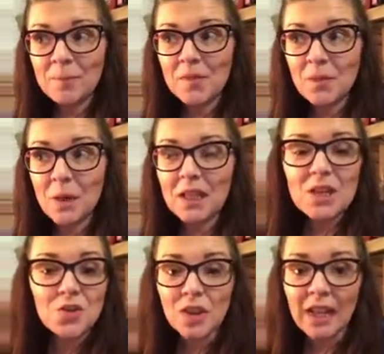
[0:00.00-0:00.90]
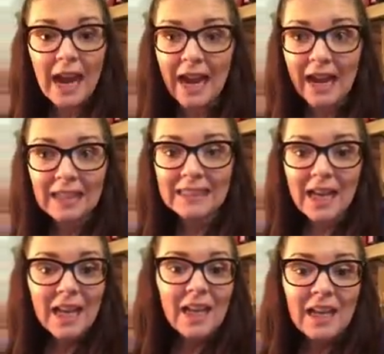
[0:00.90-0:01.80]
So I literally had
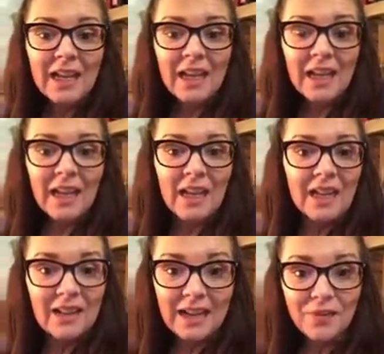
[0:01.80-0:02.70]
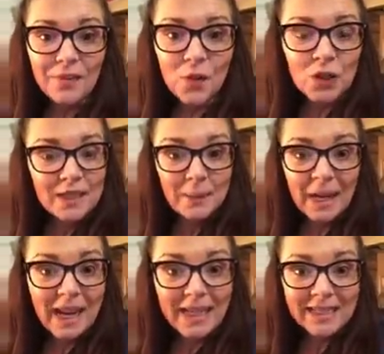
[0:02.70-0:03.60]
like 40
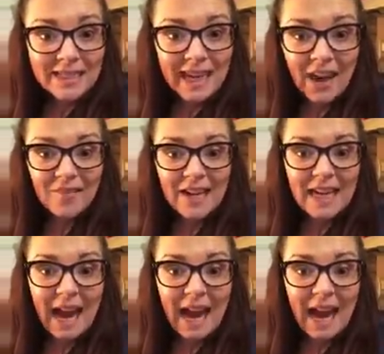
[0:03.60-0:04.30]
minutes to get ready.